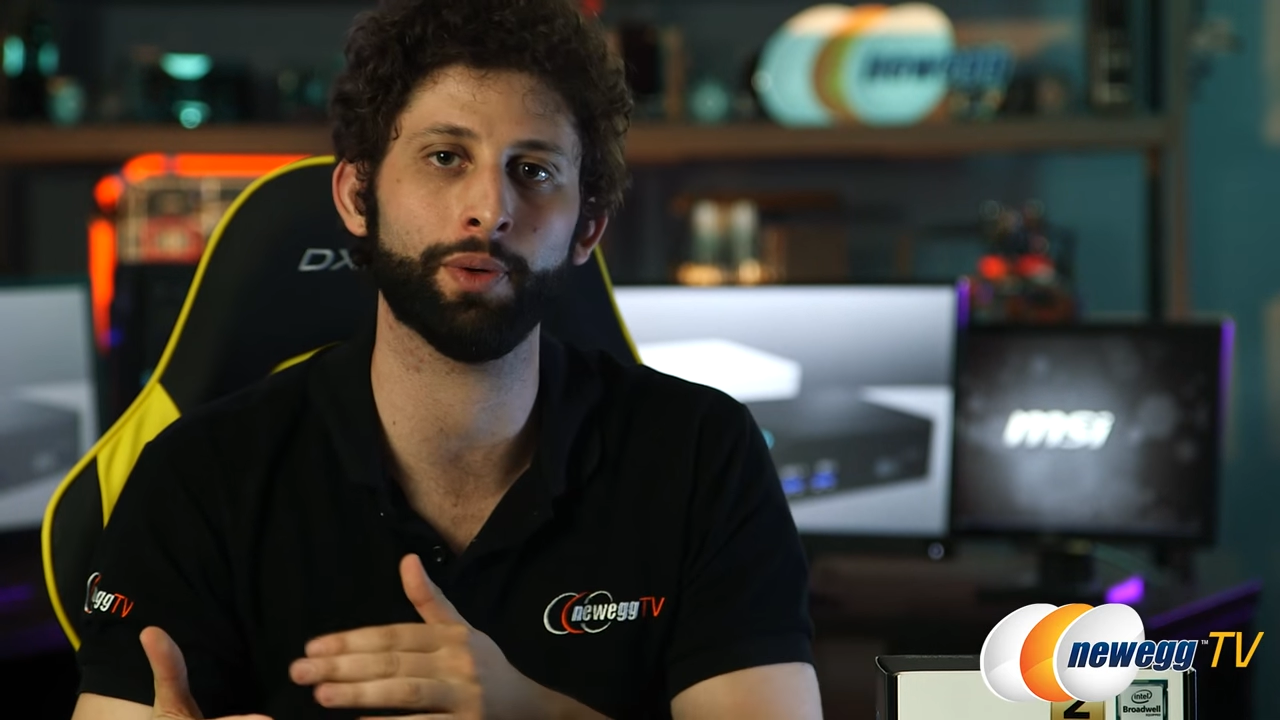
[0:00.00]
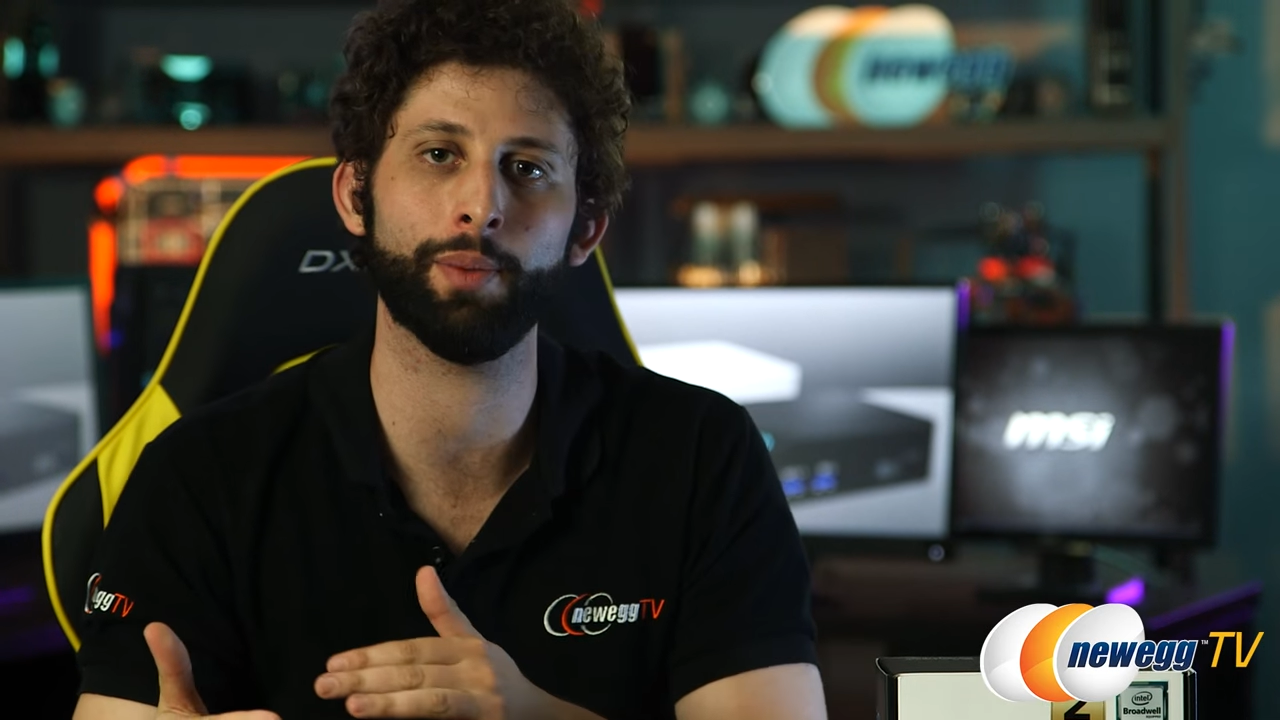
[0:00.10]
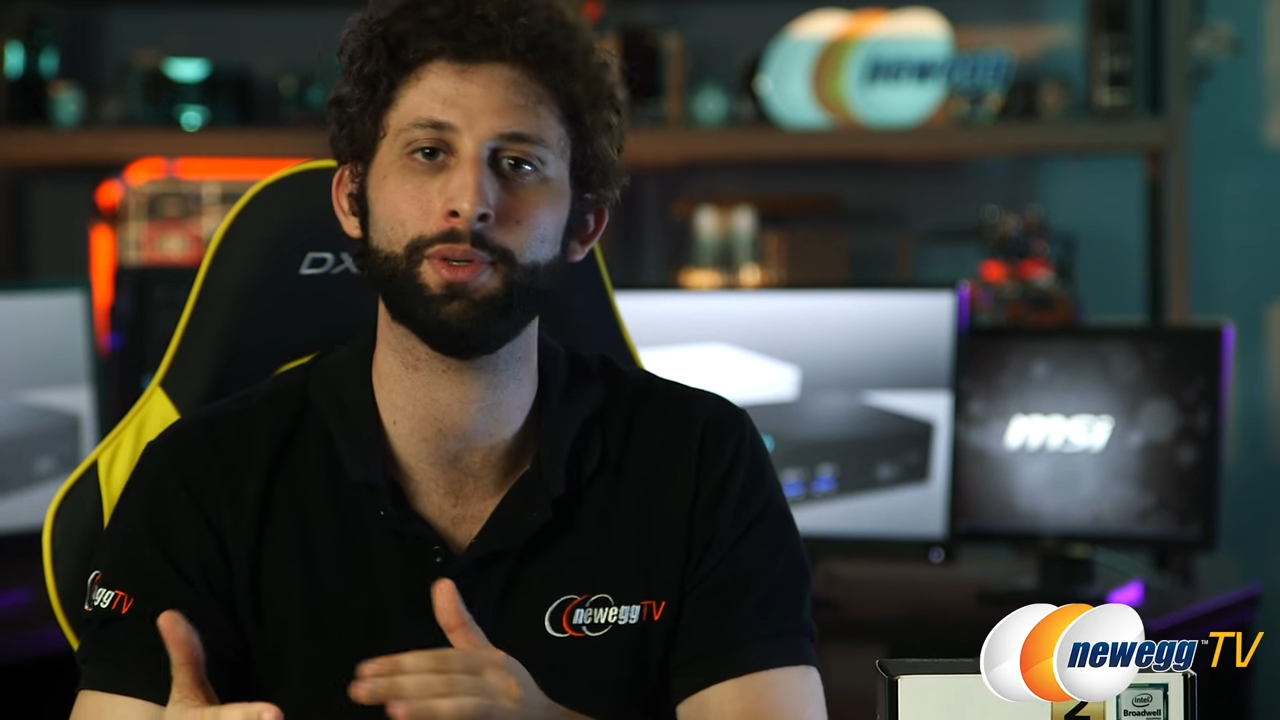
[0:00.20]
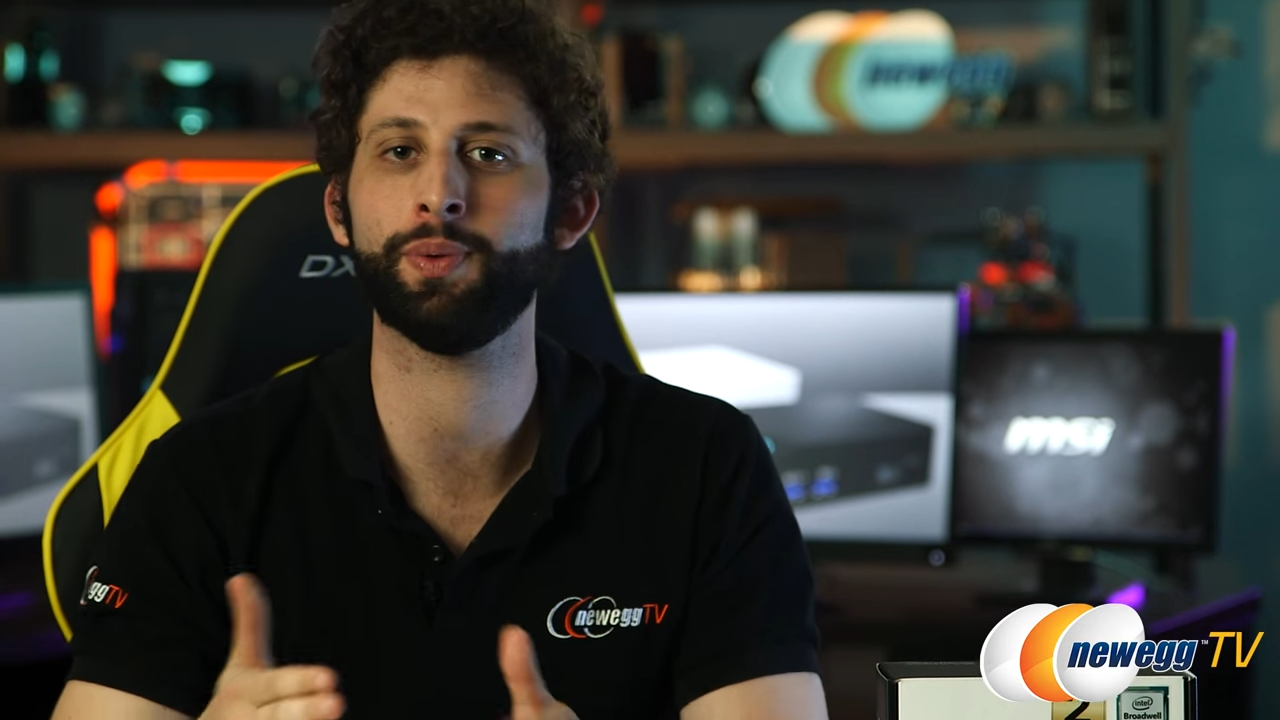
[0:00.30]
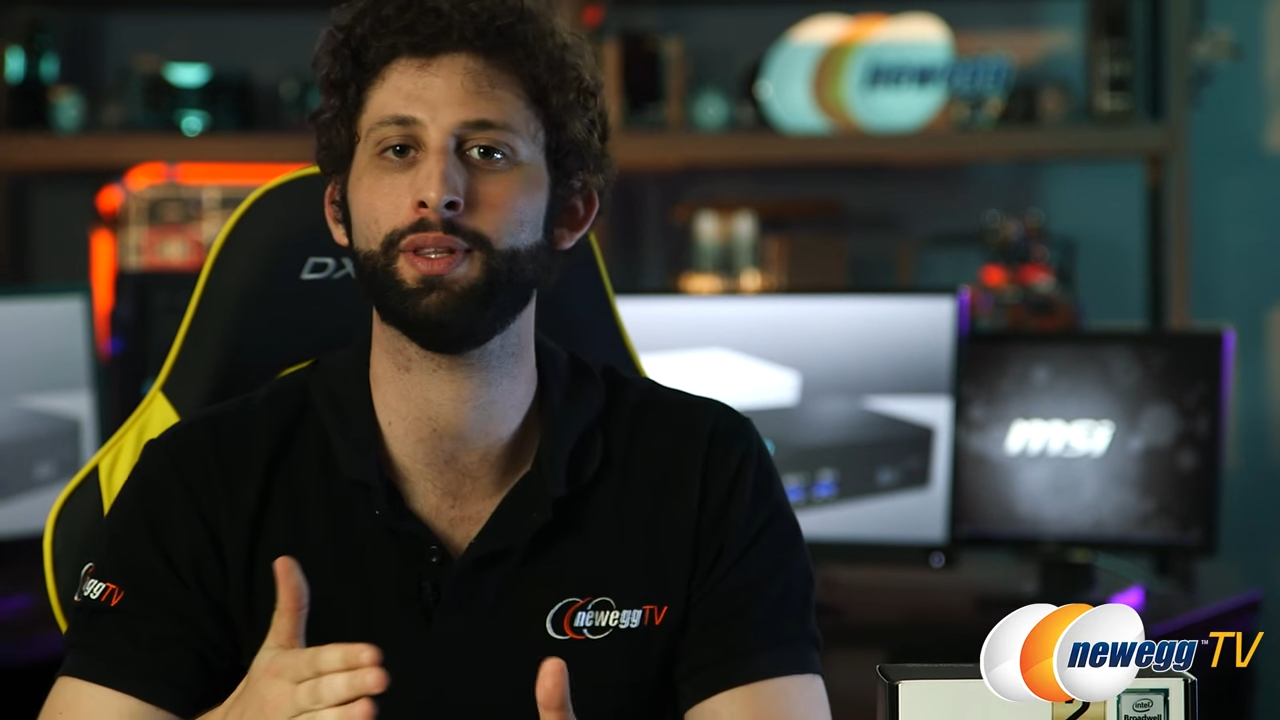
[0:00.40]

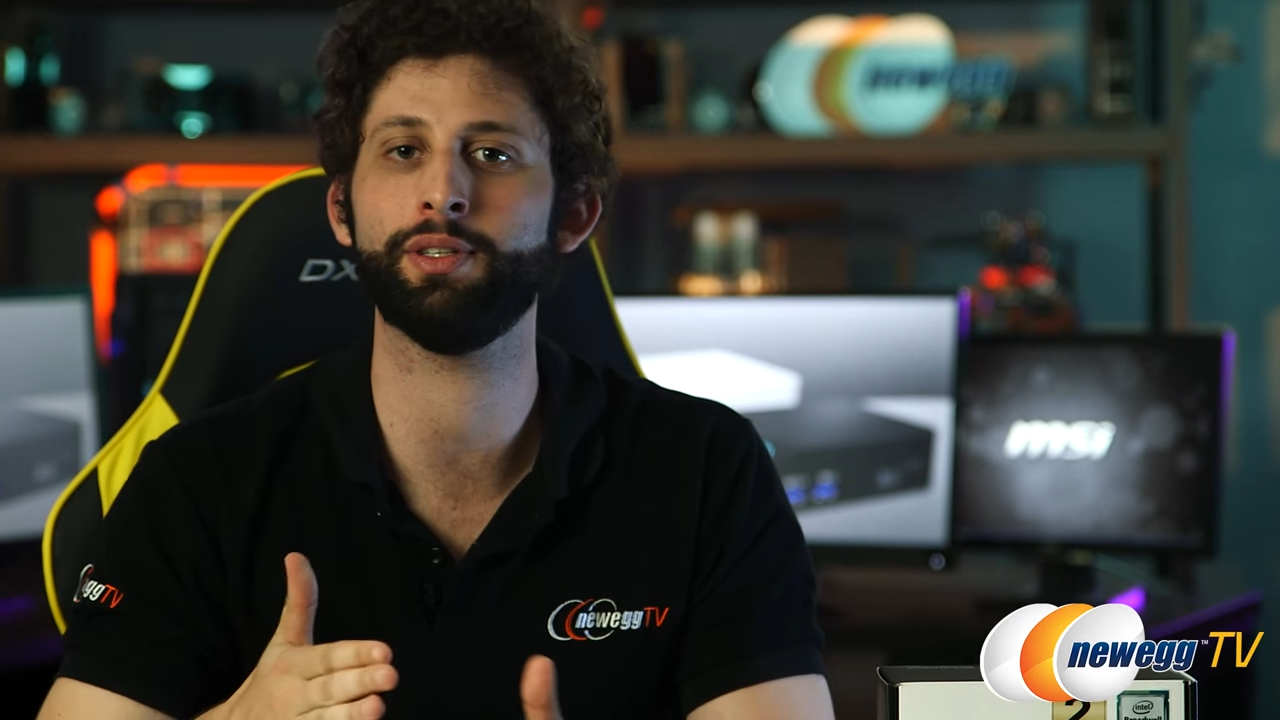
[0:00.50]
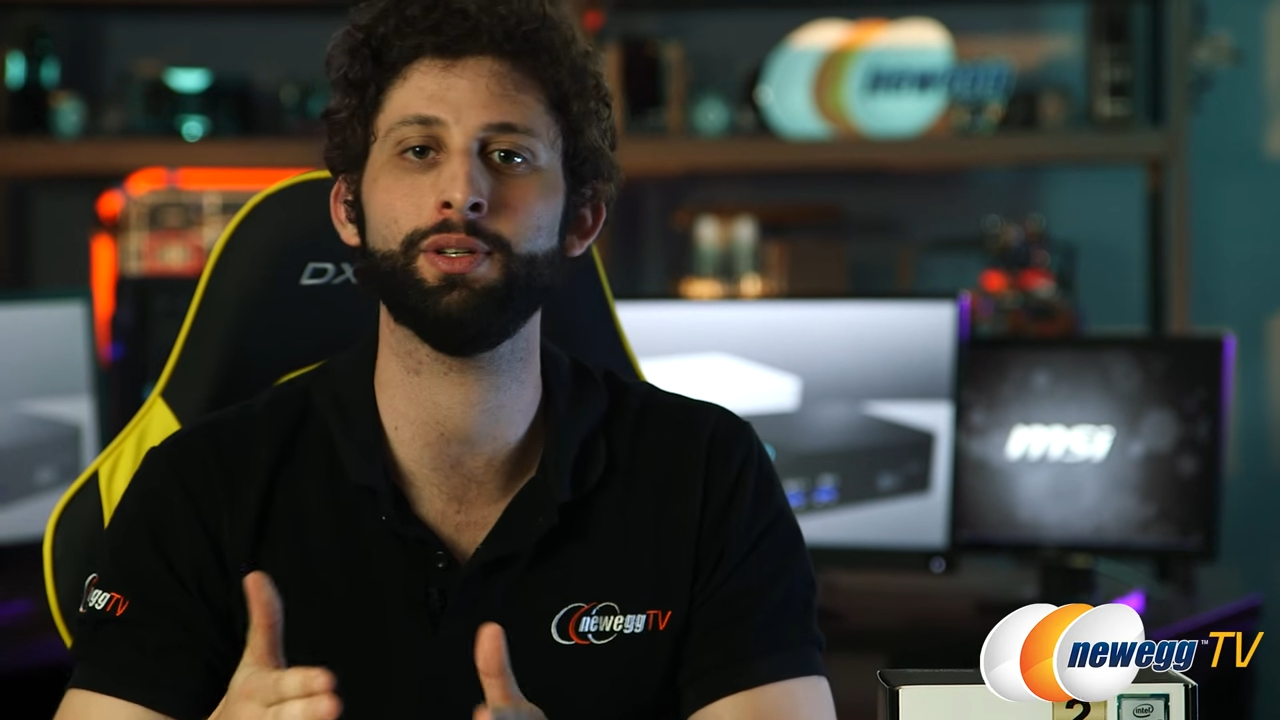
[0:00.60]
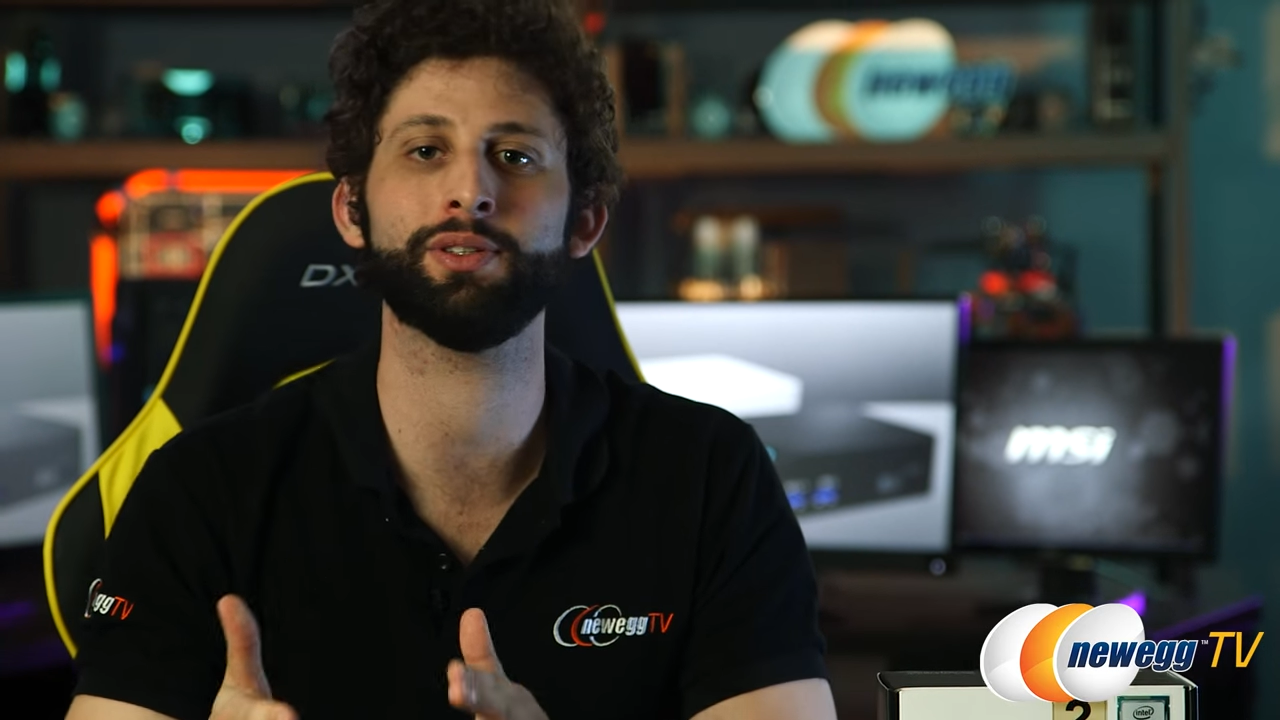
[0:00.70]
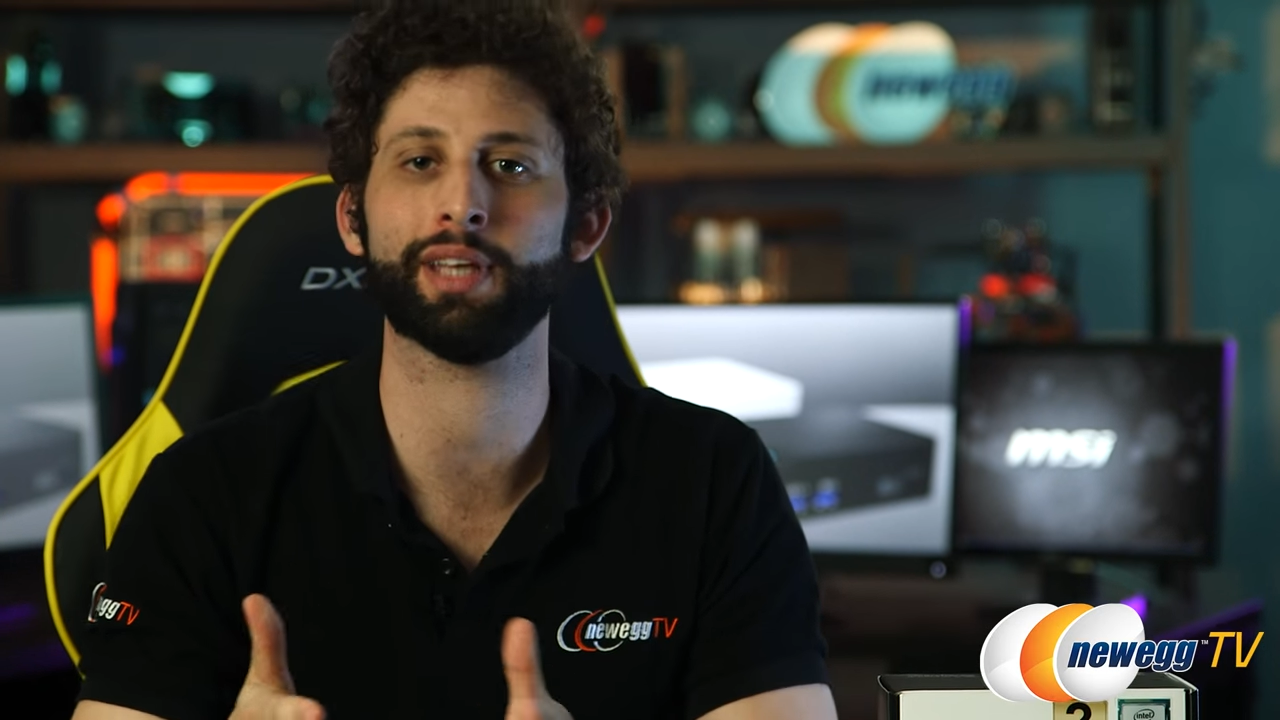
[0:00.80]
RAM between the 2